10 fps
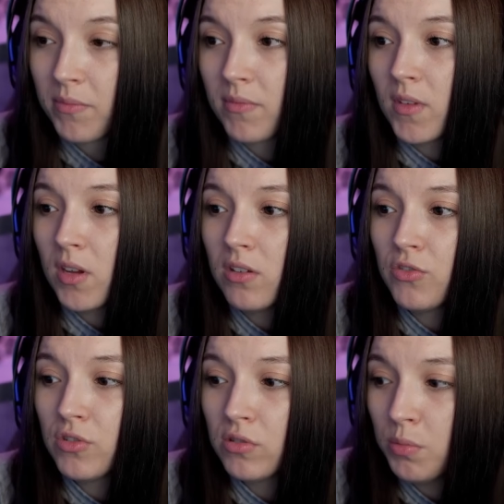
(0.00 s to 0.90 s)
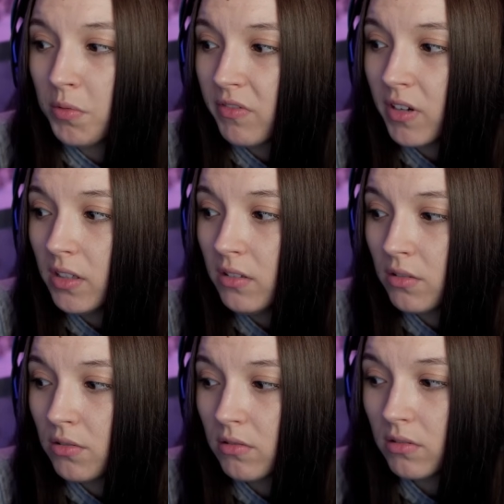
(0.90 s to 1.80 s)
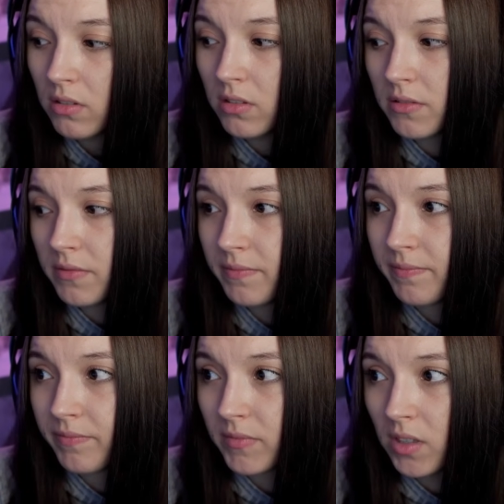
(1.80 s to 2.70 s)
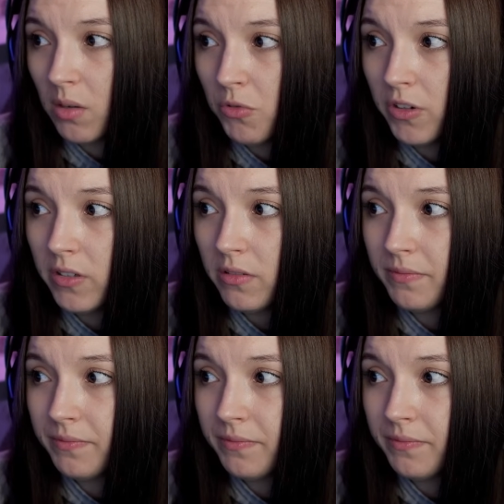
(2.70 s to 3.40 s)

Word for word: Now let's just hope we find a cure somewhere.